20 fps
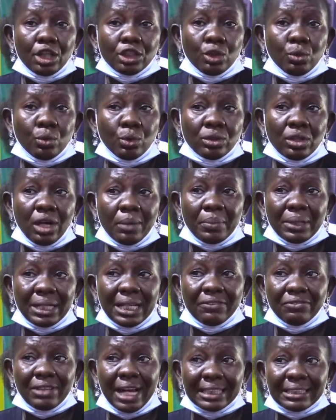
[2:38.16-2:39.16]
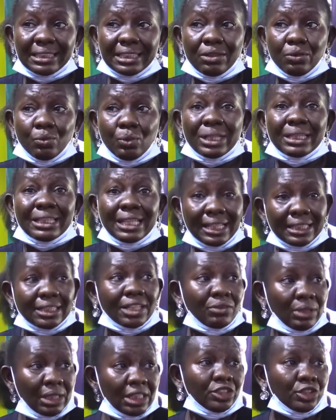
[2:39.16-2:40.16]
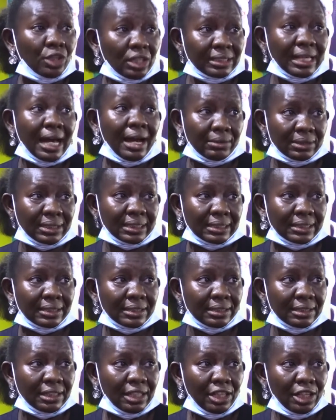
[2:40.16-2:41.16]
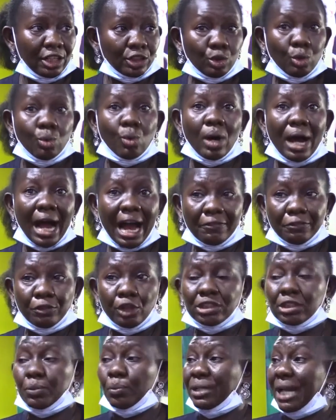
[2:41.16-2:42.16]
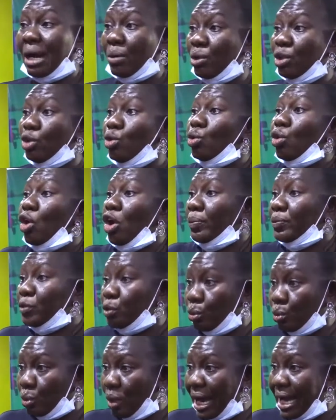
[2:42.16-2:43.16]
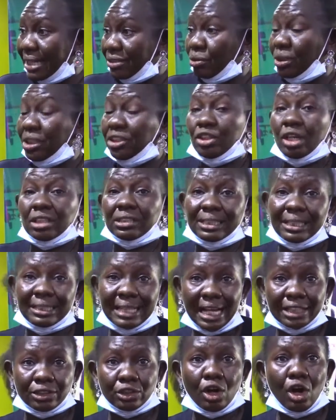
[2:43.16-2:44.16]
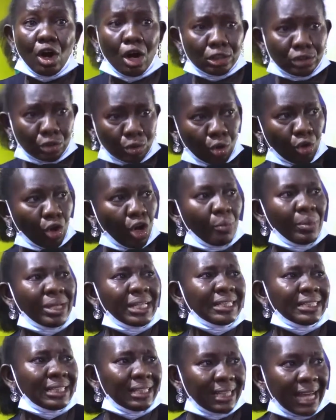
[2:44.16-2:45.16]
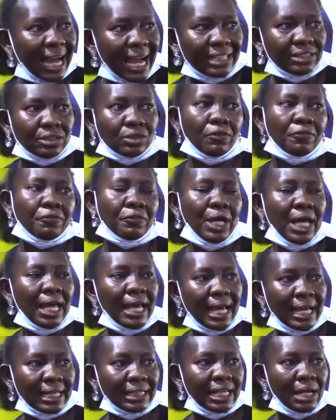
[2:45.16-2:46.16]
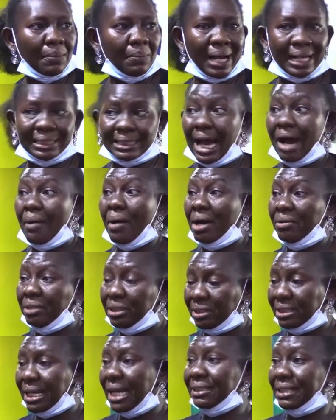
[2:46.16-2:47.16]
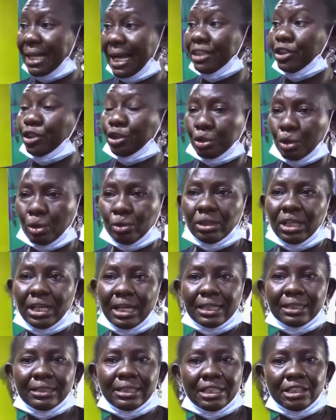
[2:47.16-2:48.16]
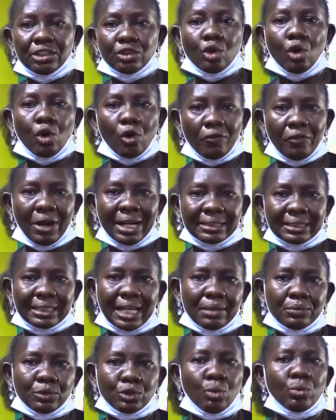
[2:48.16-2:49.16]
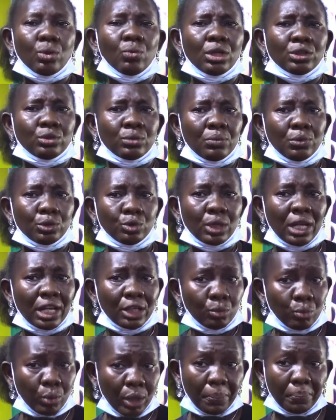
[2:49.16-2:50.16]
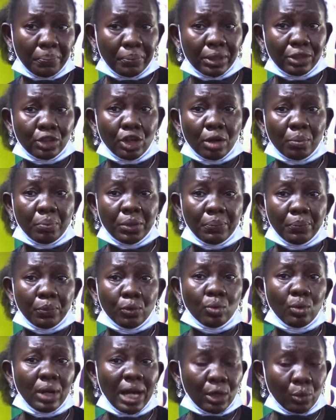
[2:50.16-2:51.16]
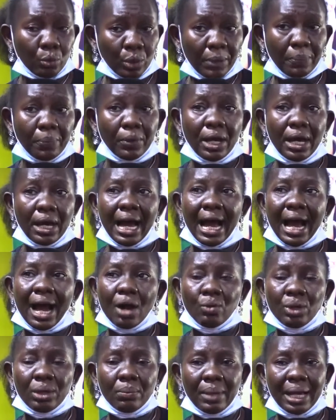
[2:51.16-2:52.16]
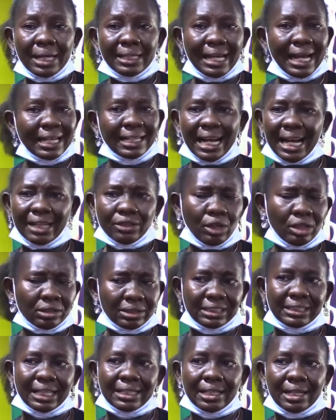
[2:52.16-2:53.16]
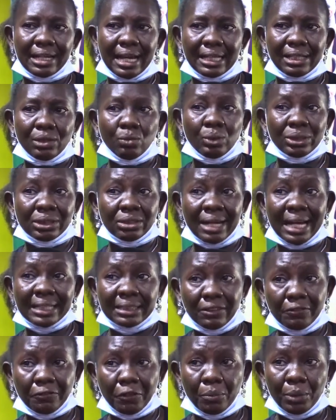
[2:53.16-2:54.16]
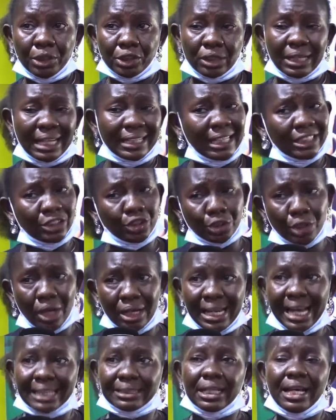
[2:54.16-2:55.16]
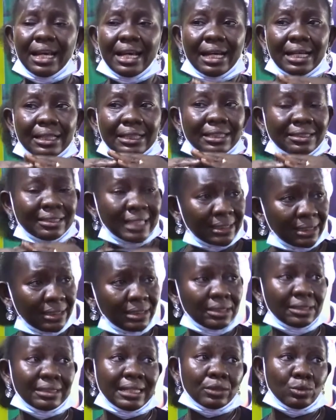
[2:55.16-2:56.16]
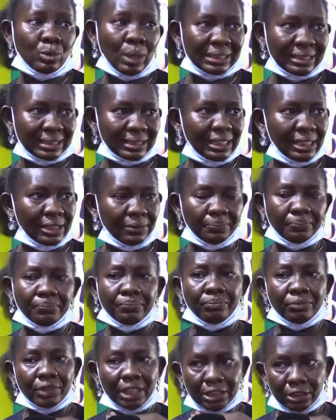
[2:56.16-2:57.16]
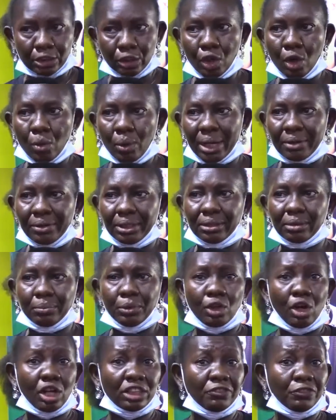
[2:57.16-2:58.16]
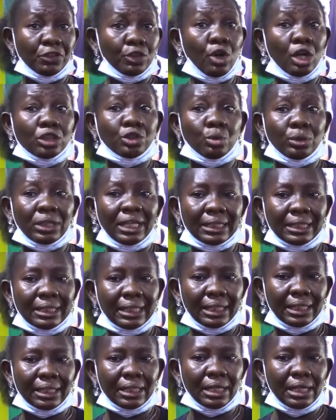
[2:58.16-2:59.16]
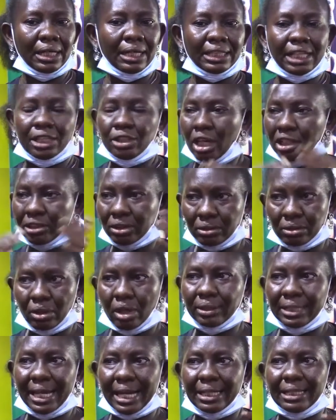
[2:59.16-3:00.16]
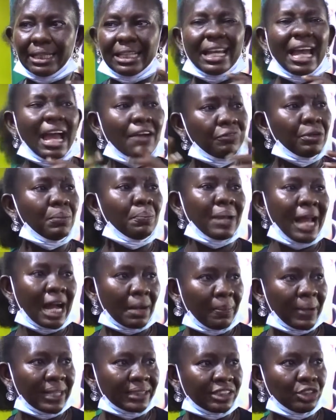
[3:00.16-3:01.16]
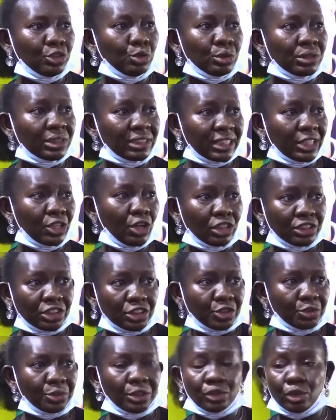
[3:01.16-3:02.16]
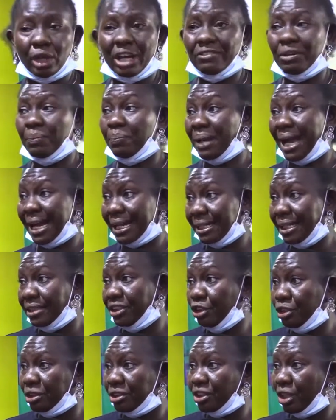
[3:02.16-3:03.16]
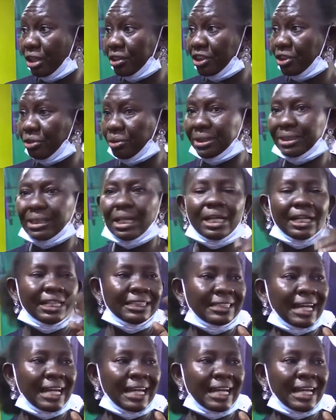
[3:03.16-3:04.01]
you would not believe that within the religious houses, you have those people that we look up to as religious leaders also coming in the guise of enablers. Our research has shown this over time. So we want to be able to equip young people, equip women and adults generally with the right information and ensure that the statistics that we are seeing is lowering. Because if you go to Italy, they just ordinarily, every black person you see on the street or every black lady you see on the street is